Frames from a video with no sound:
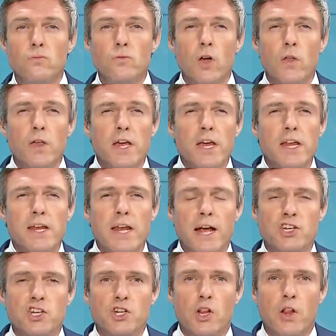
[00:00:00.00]
The
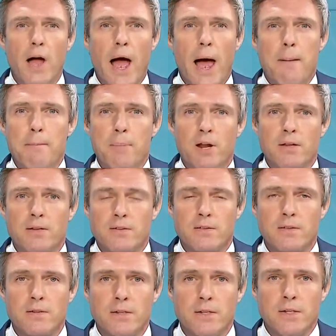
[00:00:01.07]
National Ambulance